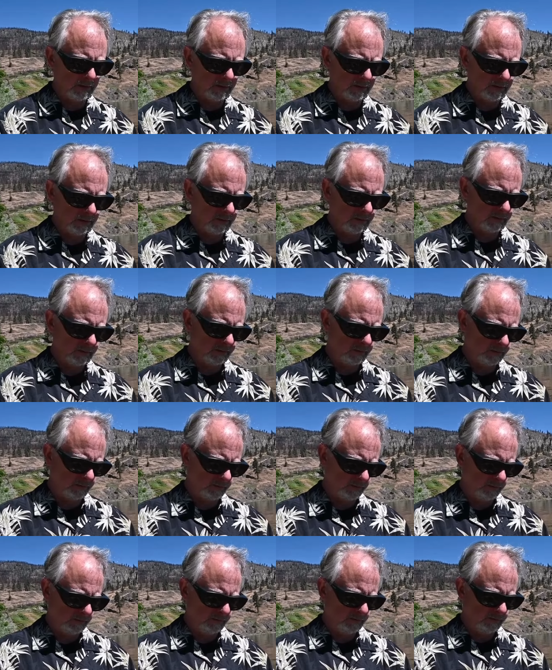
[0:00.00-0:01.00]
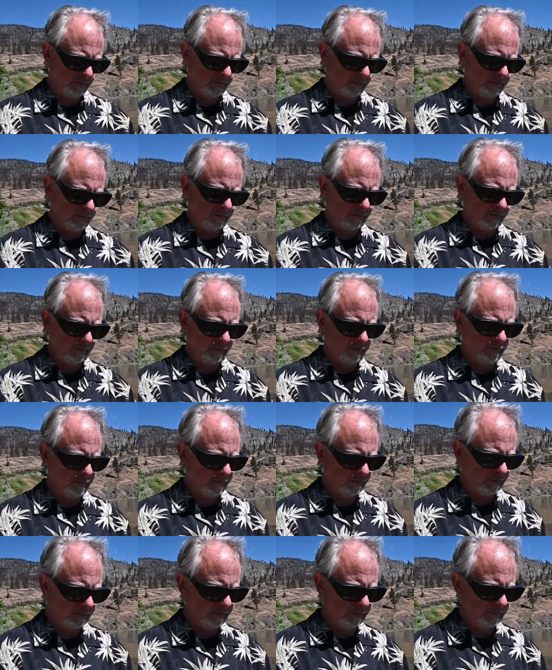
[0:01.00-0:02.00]

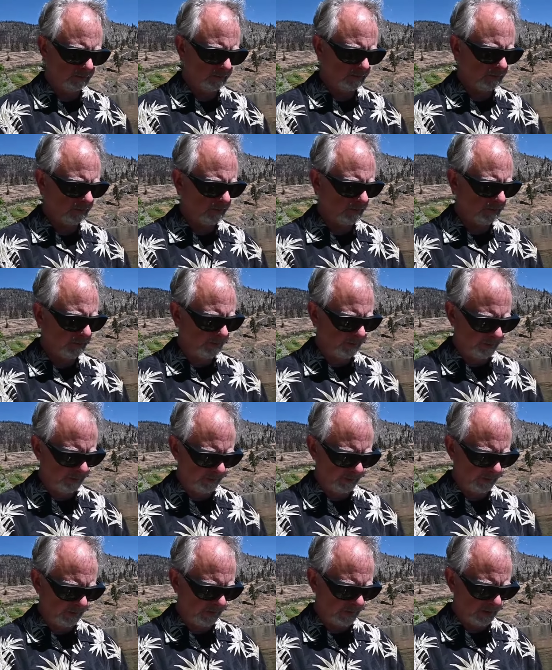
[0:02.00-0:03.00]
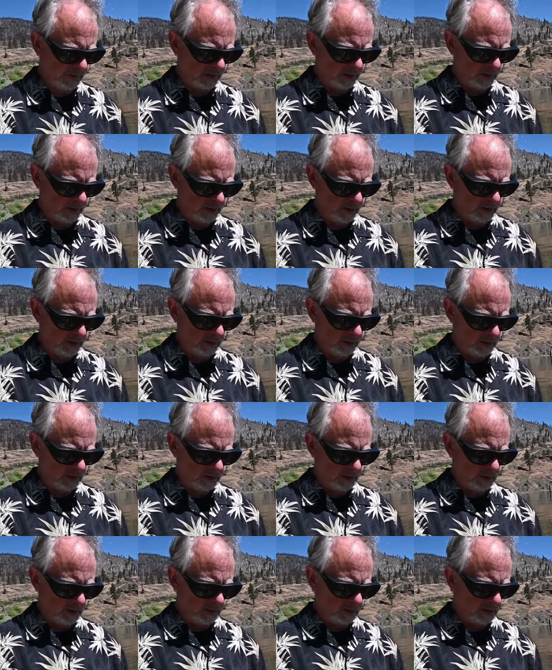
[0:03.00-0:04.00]

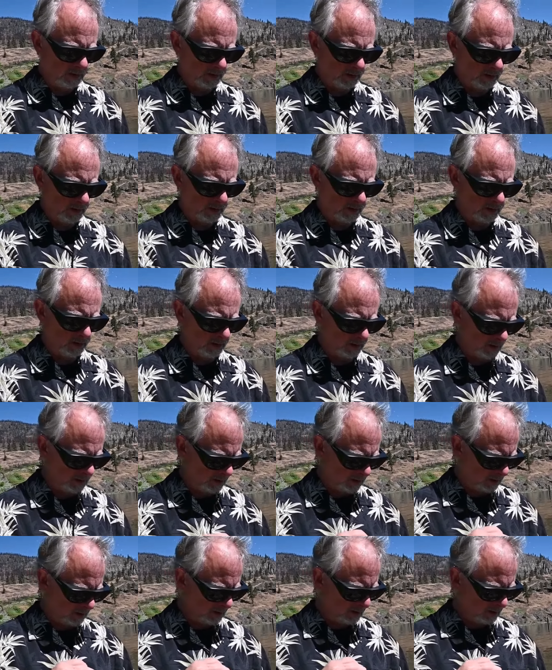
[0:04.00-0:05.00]
Nobody speaks.